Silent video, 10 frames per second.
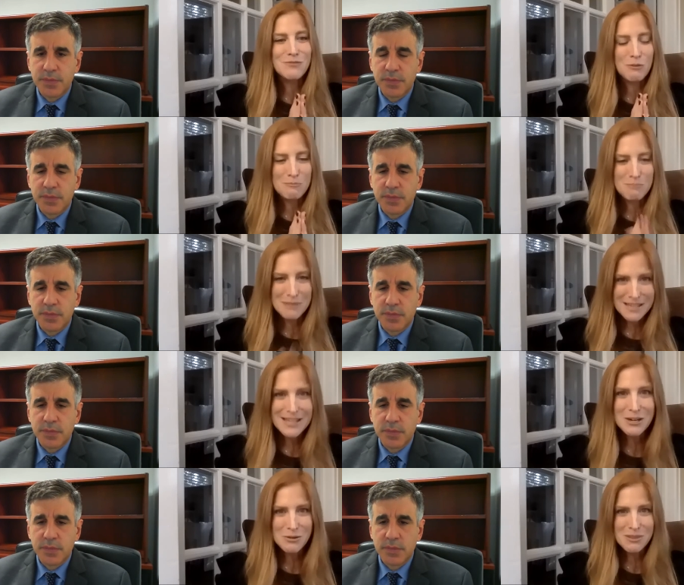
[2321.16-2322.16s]
Speaker 1: for being
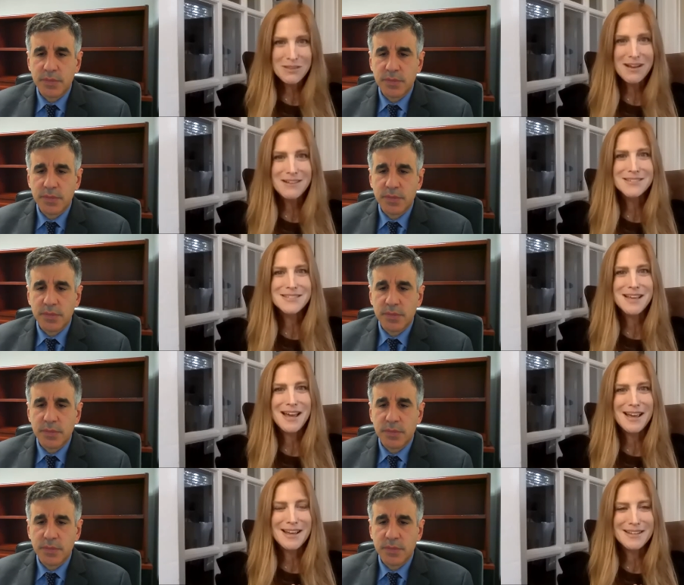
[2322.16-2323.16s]
here with us
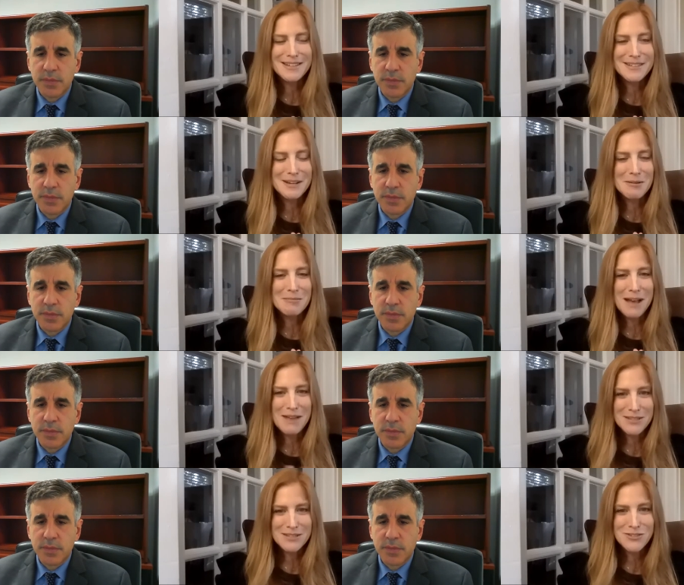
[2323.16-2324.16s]
and
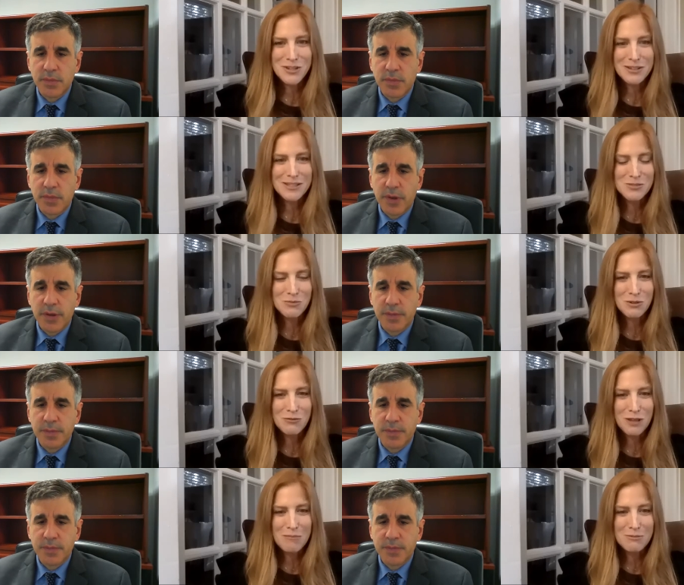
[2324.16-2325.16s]
sharing this wonderful
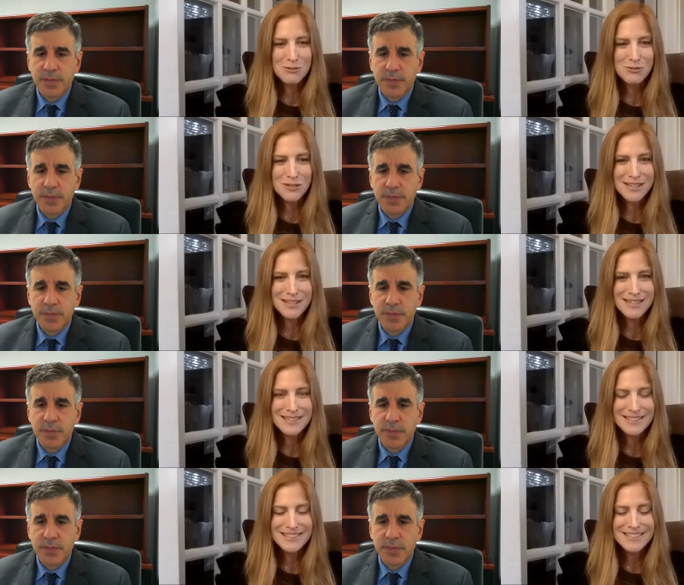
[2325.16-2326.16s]
opportunity.
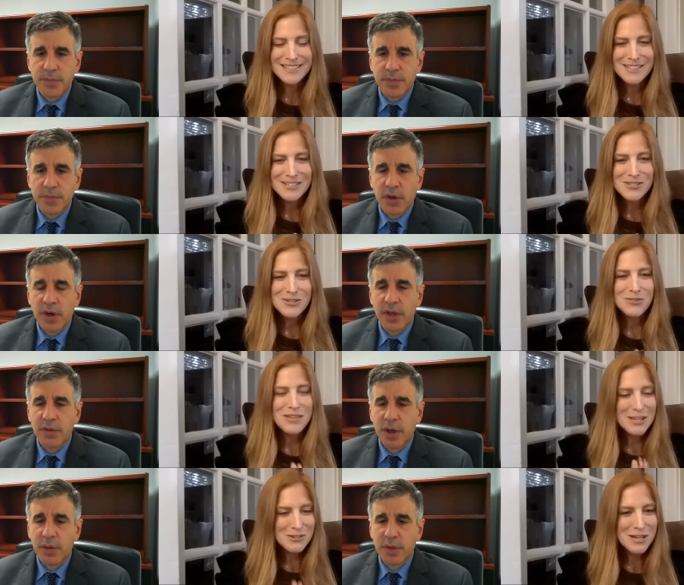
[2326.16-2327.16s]
So
Speaker 2: thank
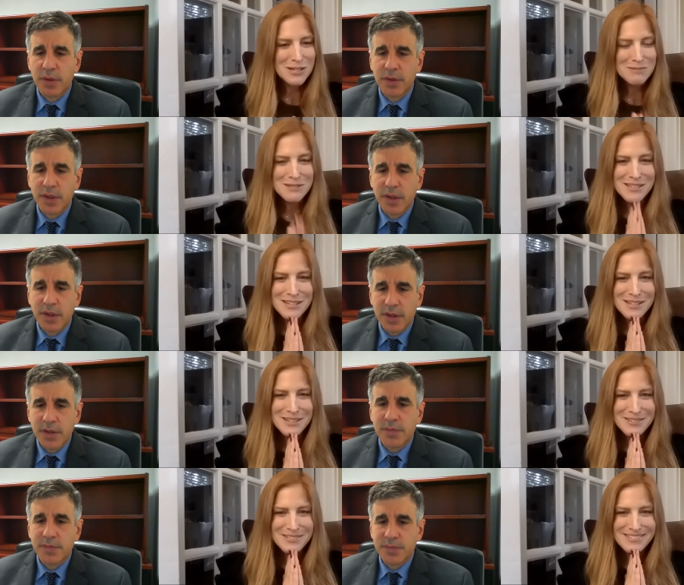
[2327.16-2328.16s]
you. All right, great. Well,
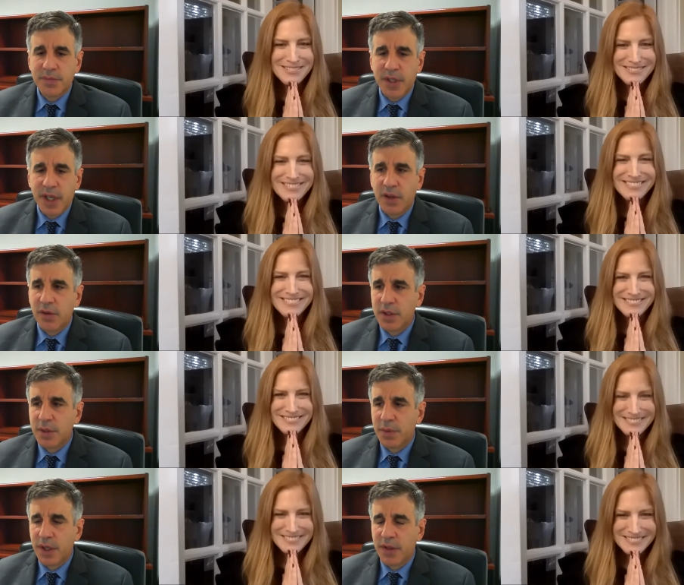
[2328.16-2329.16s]

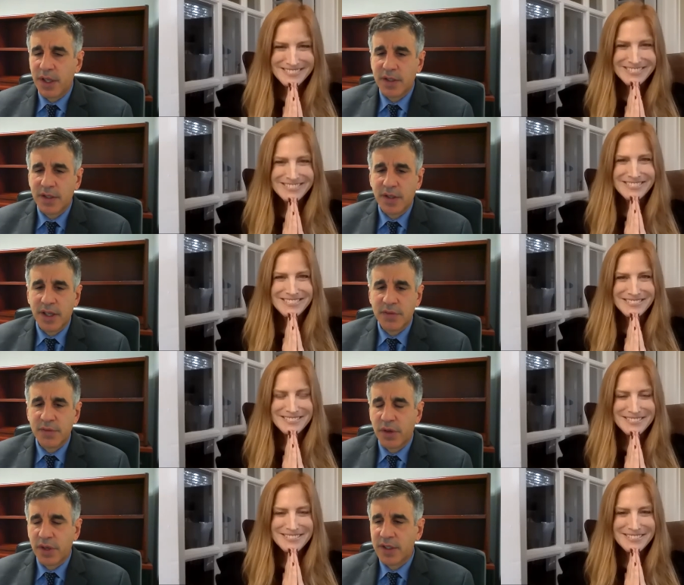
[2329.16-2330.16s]
thank you, Elizabeth, and thanks
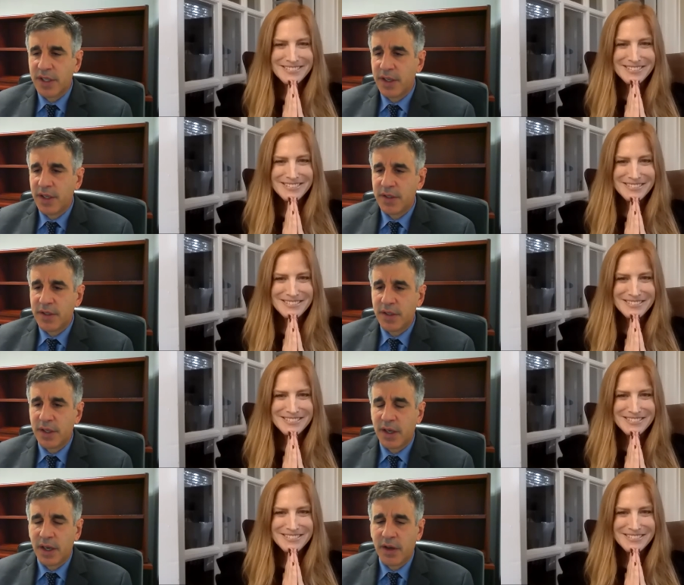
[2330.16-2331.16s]
for all the
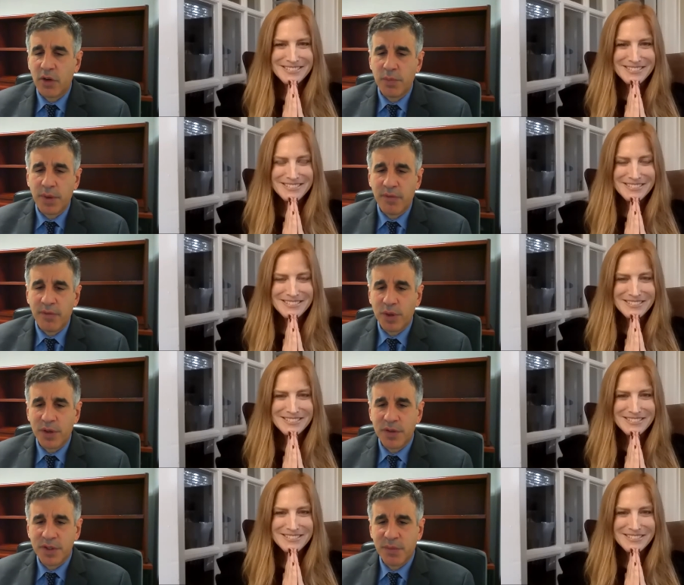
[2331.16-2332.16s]
attendees, and I hope
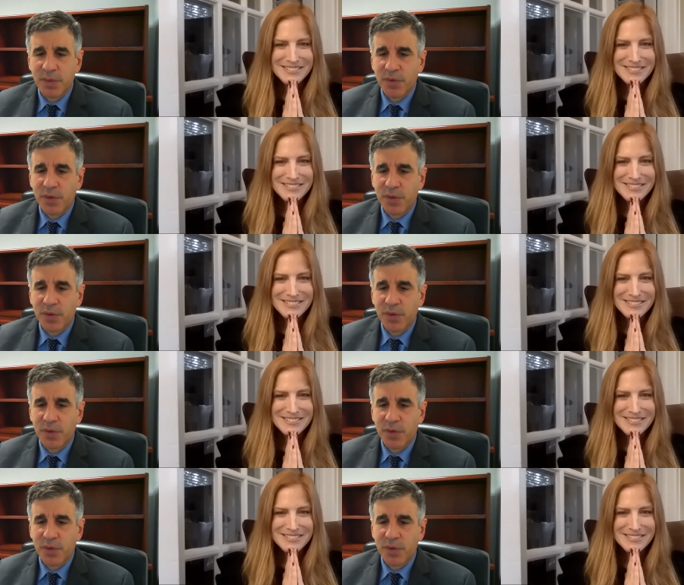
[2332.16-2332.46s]
everyone learned